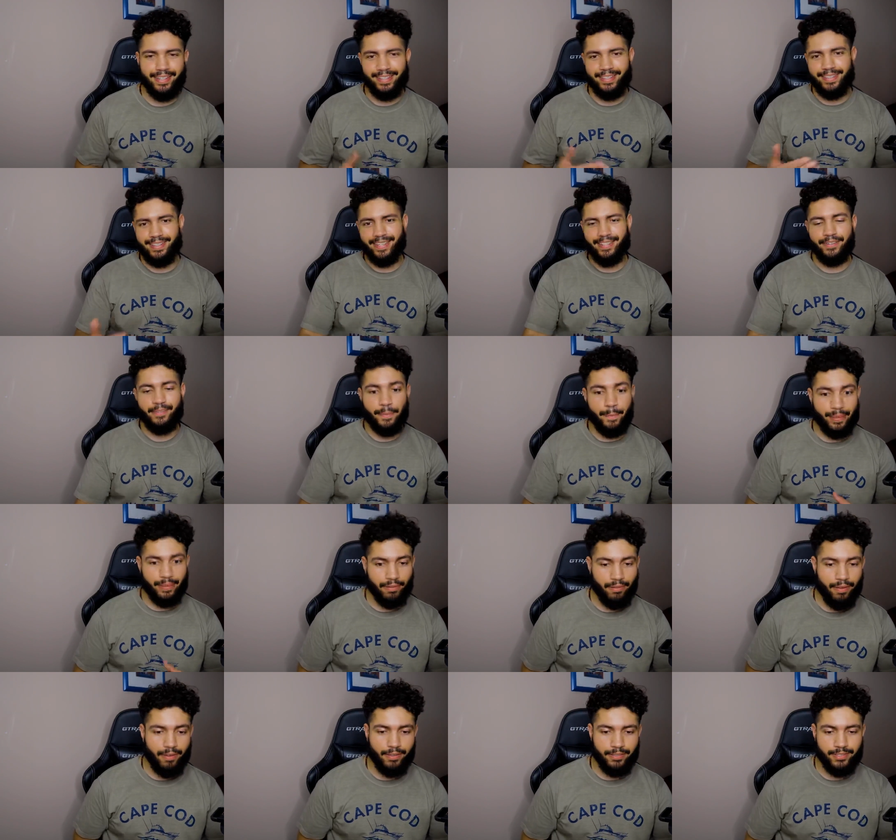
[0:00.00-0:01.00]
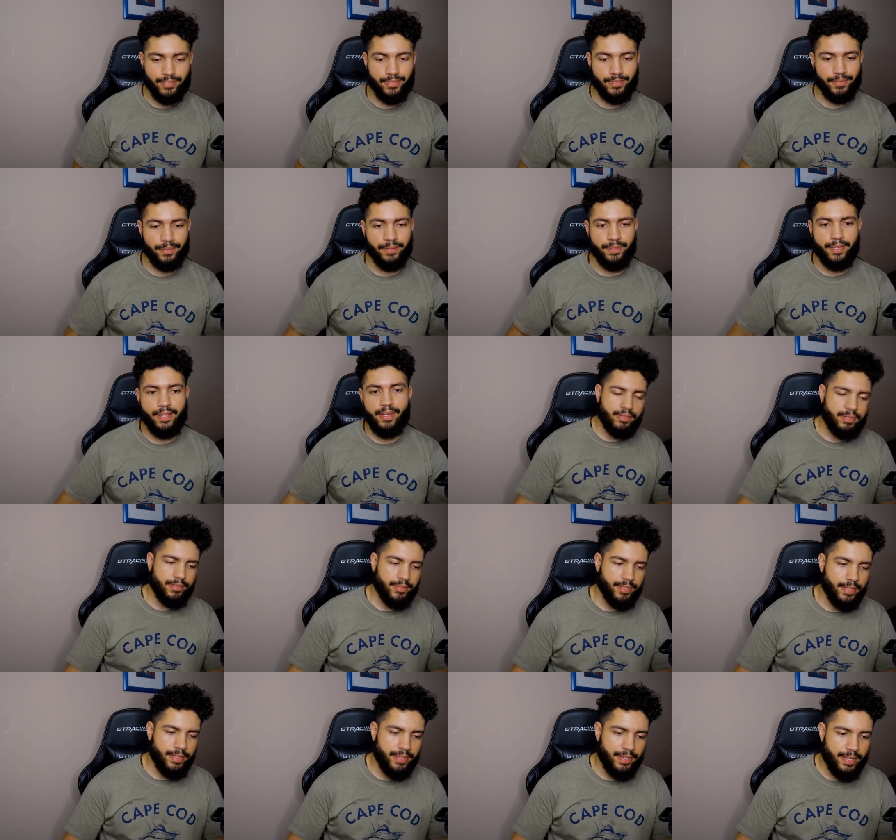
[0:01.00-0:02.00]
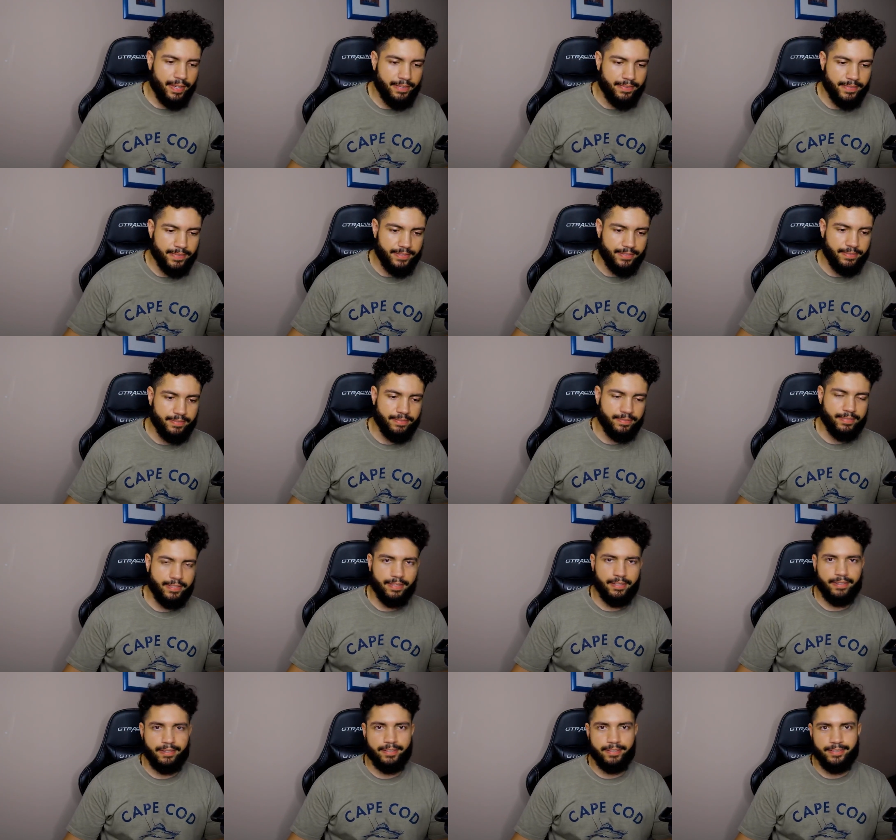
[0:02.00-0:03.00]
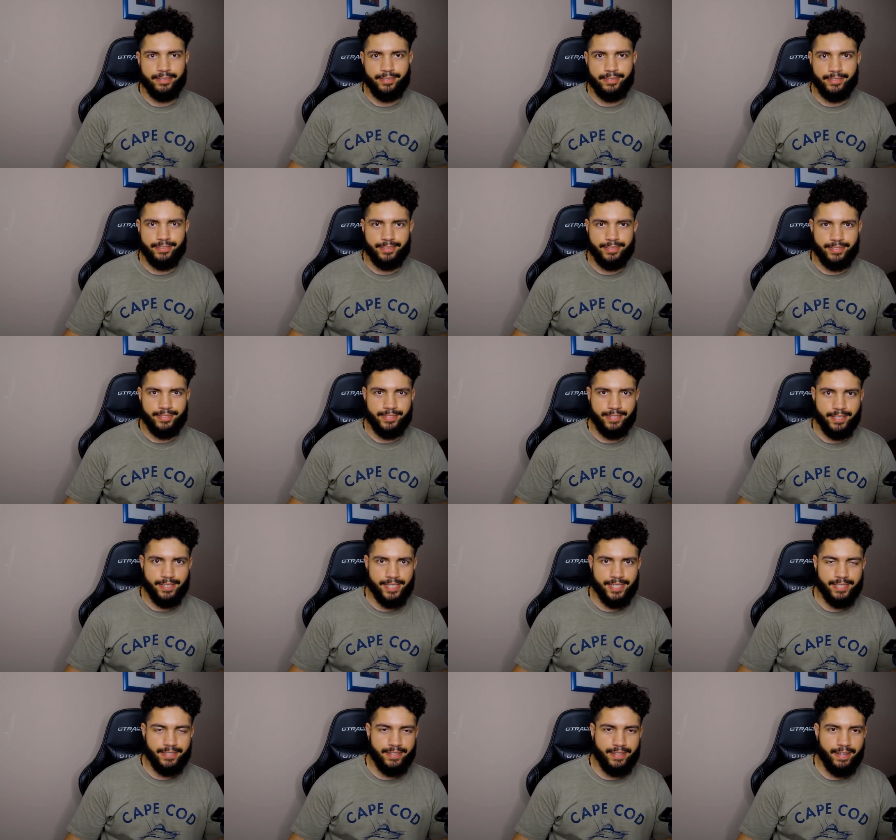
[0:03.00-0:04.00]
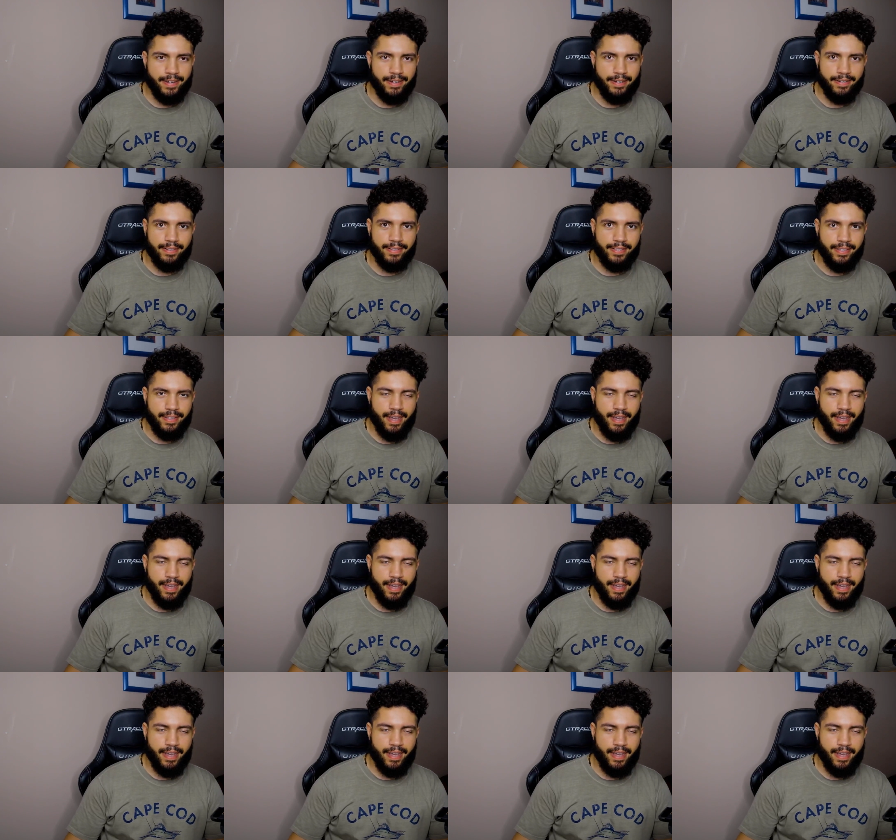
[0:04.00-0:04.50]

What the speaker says: the other belonged to. So yeah, they had the little discussion there.